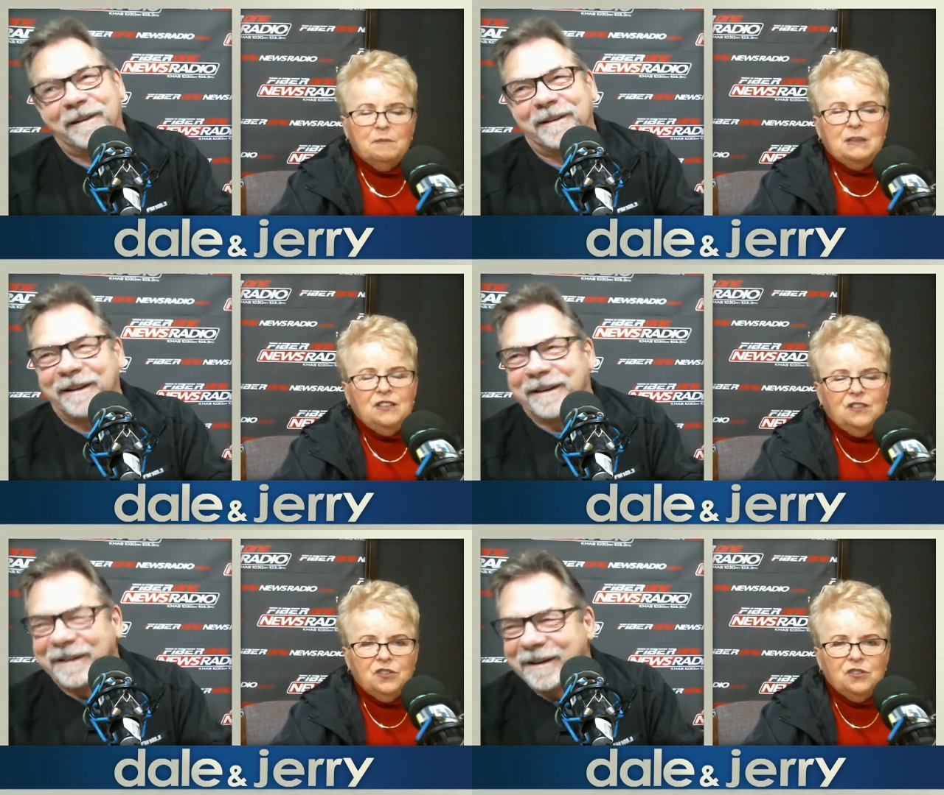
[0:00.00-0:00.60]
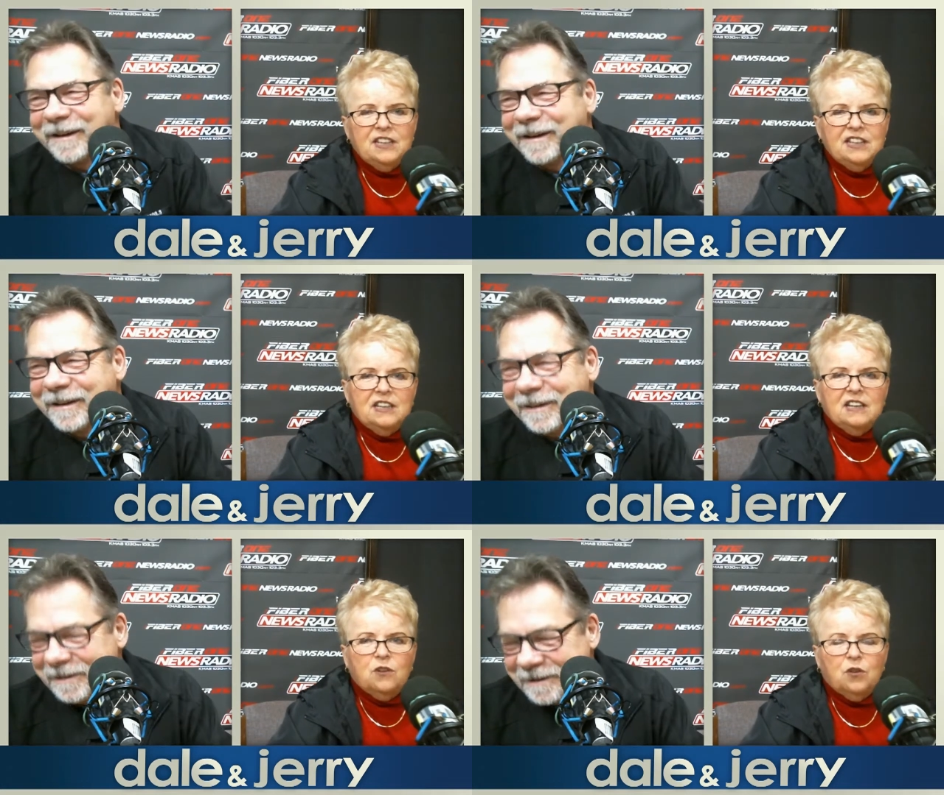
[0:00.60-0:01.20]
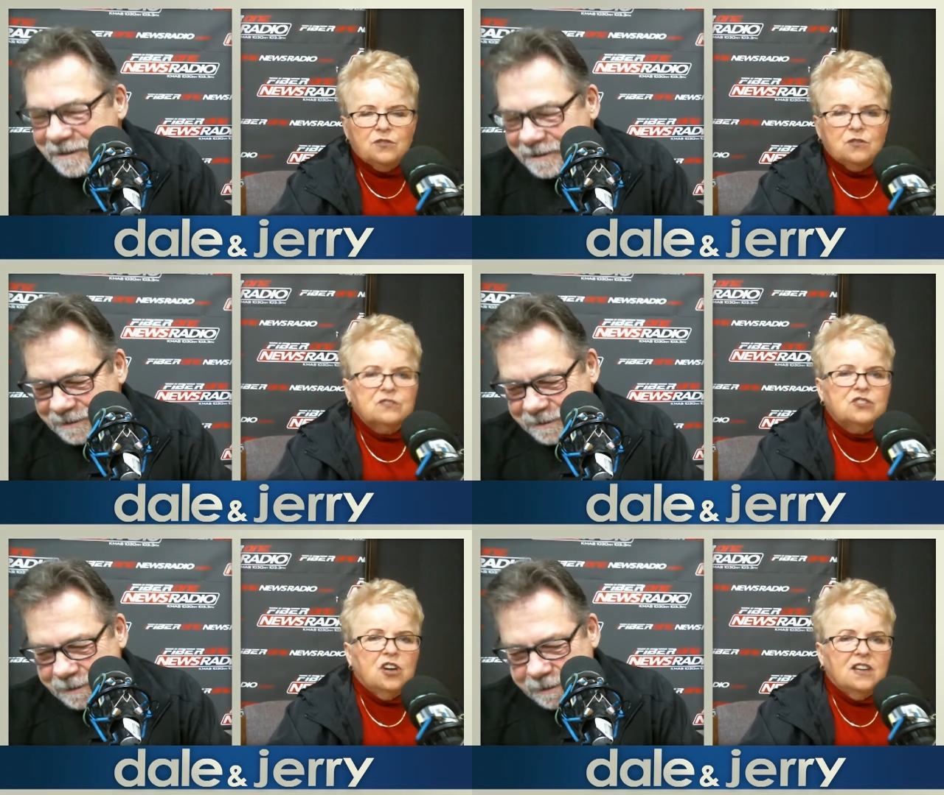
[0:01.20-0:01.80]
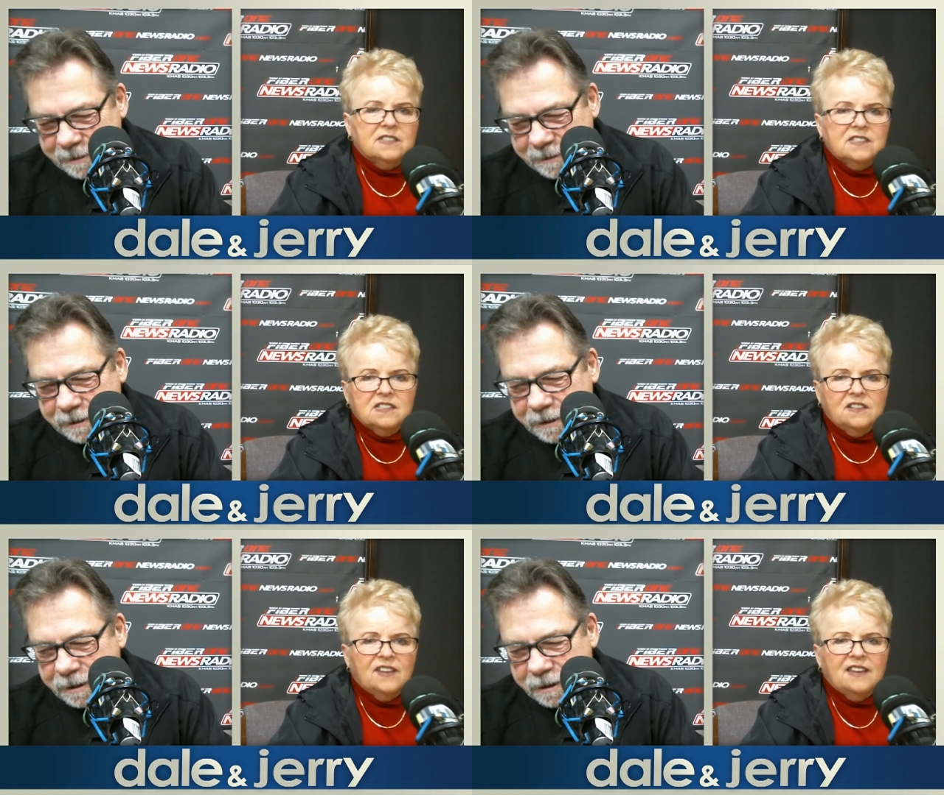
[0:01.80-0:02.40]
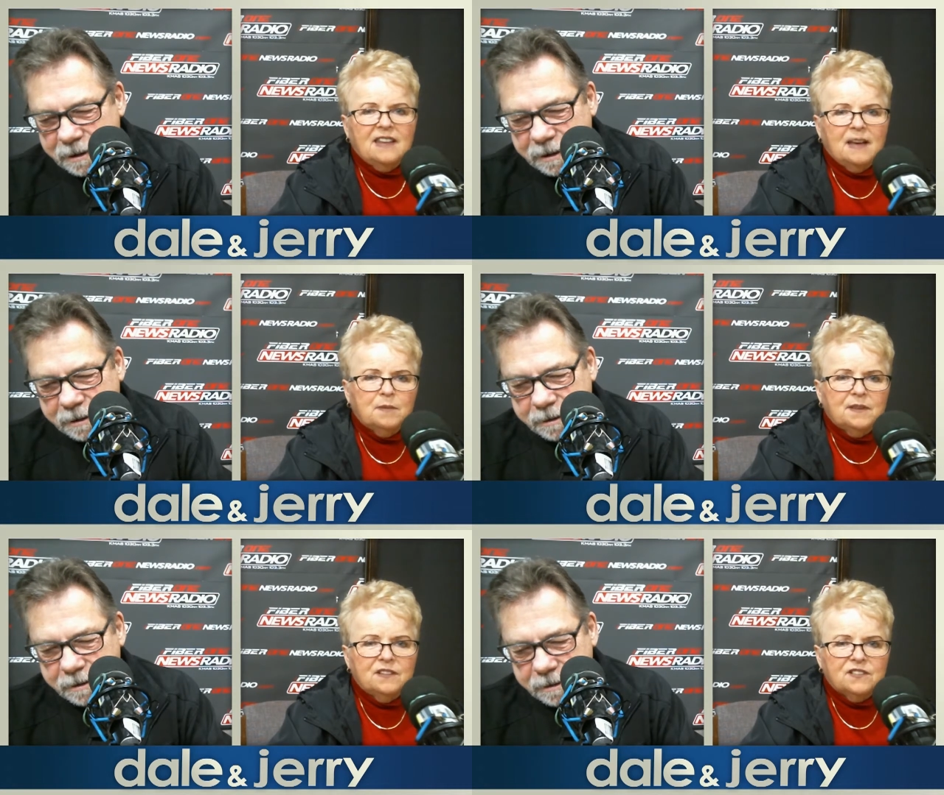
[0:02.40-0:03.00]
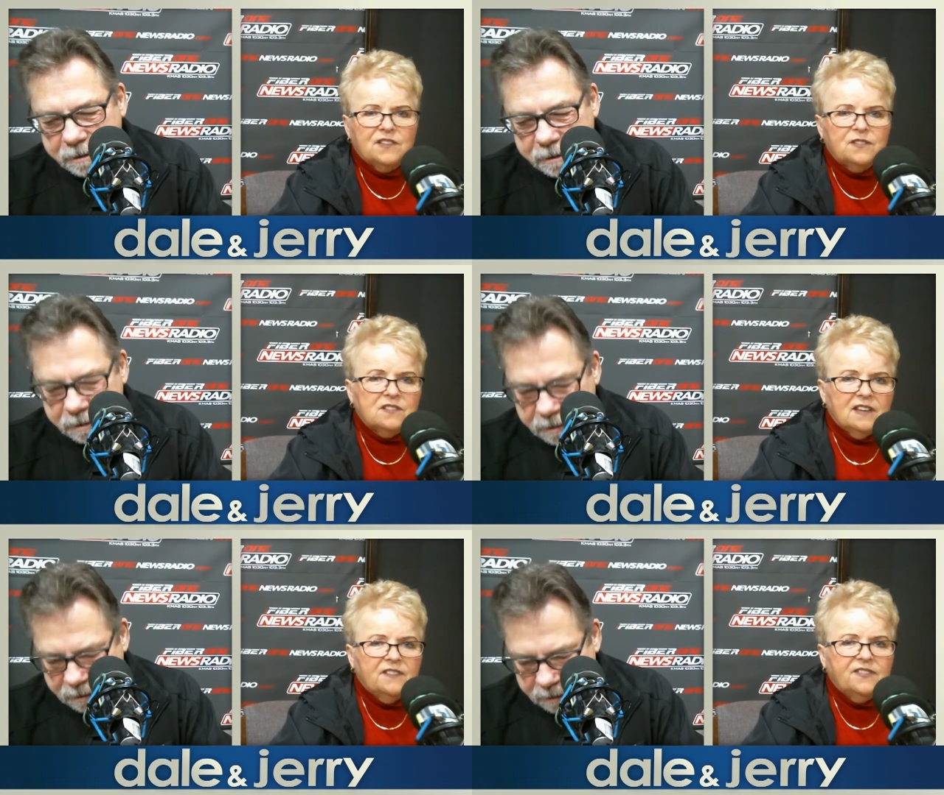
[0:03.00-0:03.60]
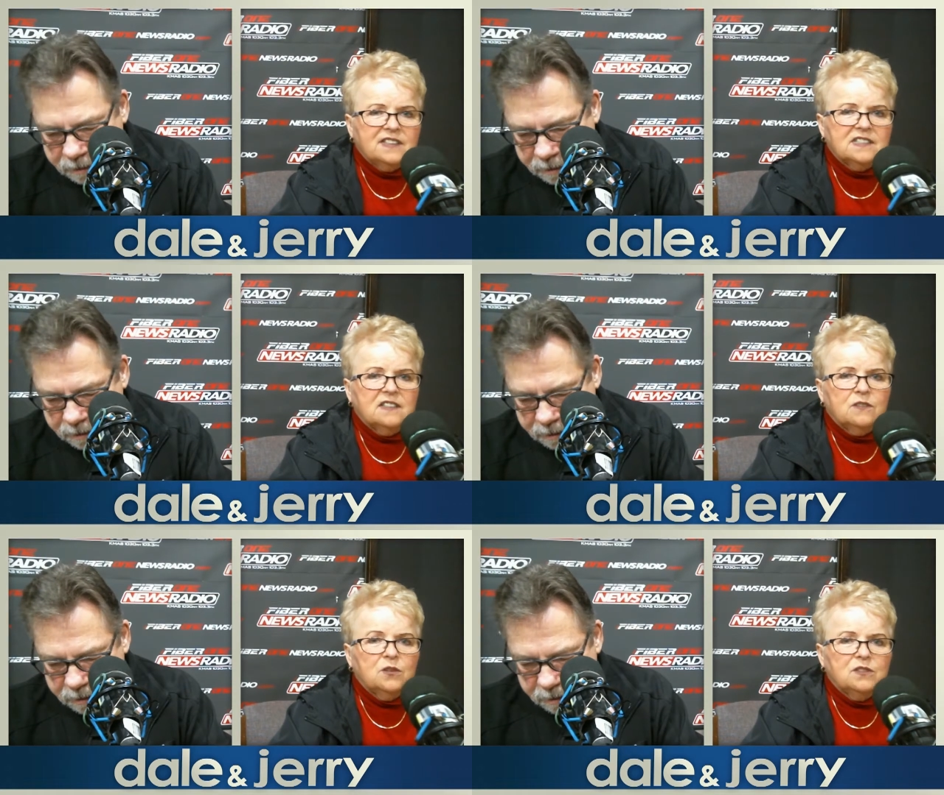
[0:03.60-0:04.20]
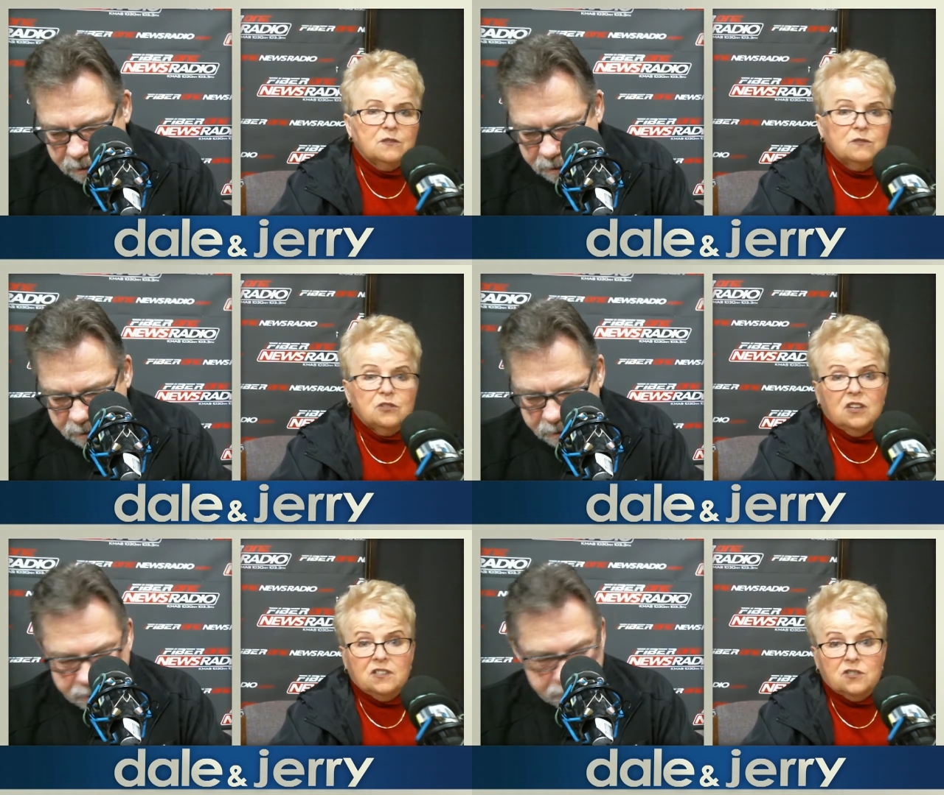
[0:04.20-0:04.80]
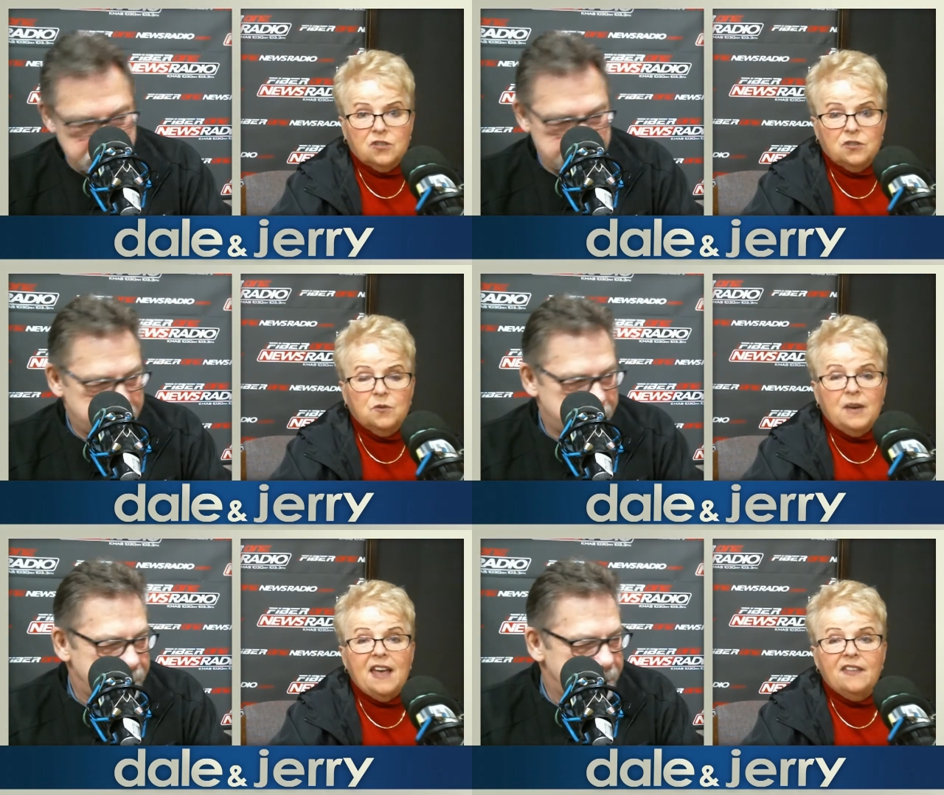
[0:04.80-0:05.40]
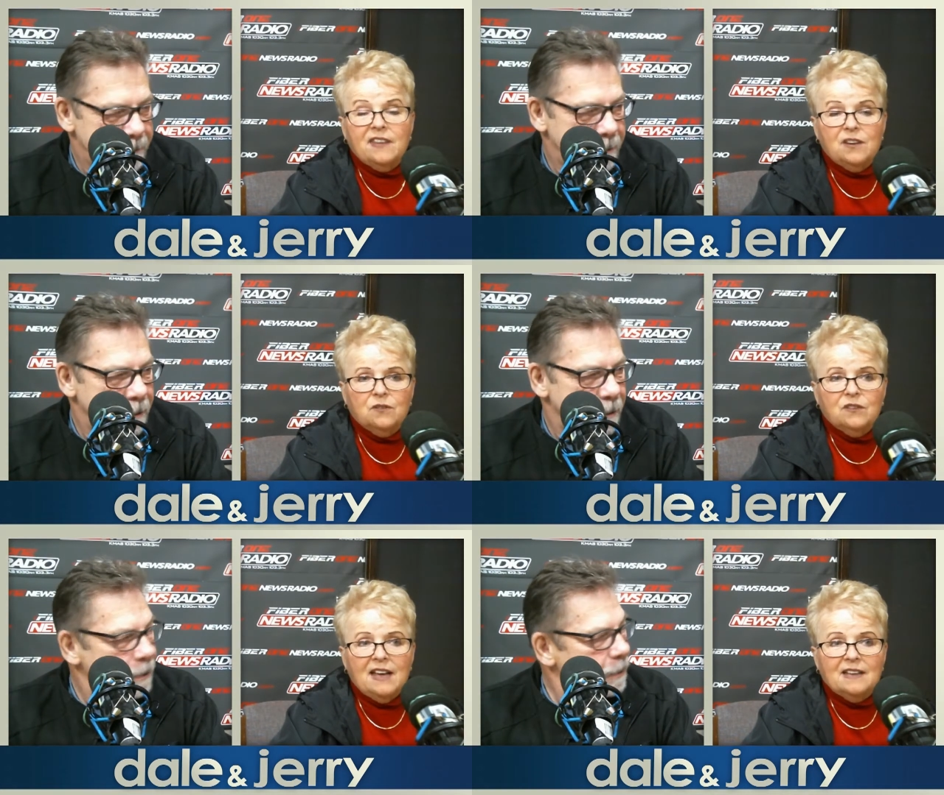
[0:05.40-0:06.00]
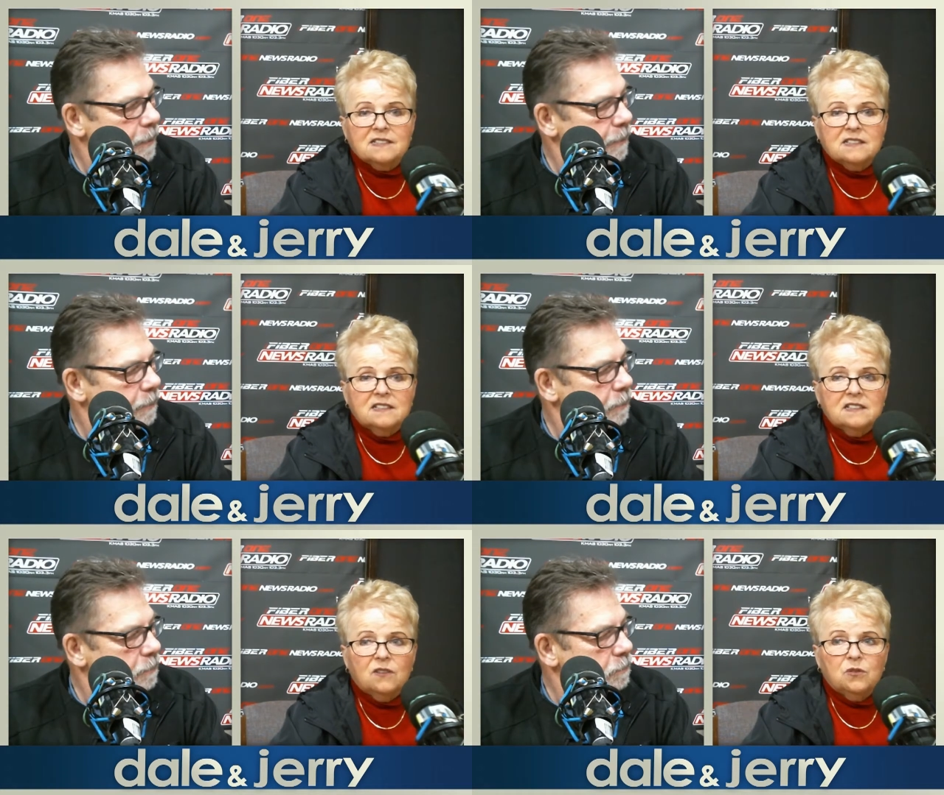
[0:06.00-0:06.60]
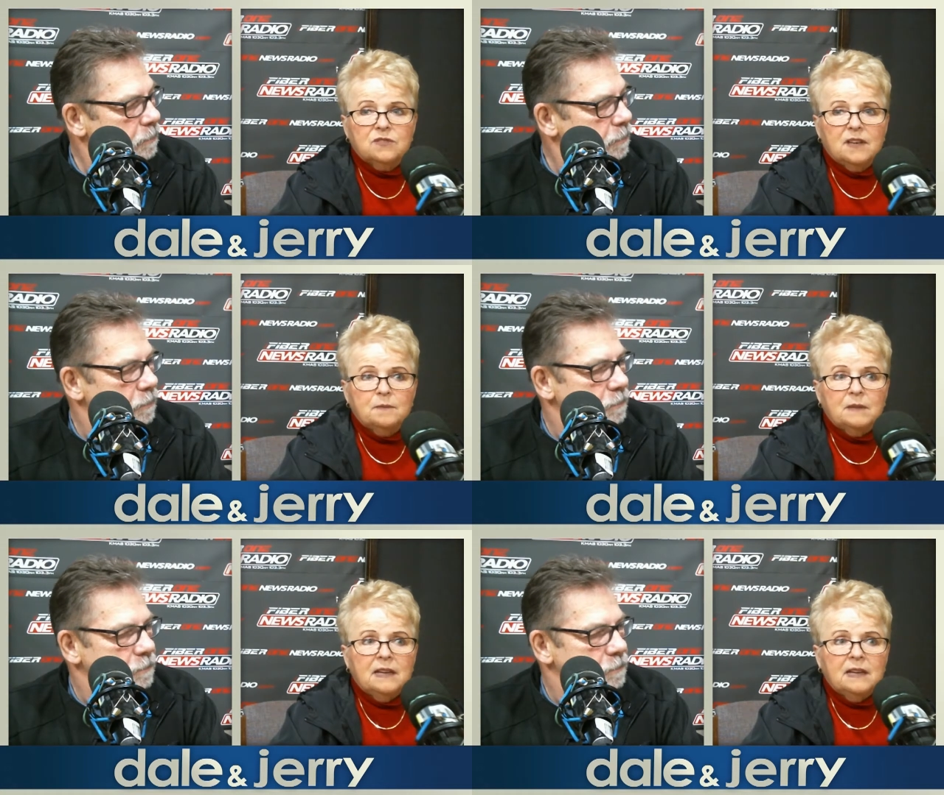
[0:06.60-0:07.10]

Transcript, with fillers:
Speaker 1: but you know you can get cortisone shots and stuff like that but there's other side effects of the cortisone shots yeah. too and they don't last the whole time.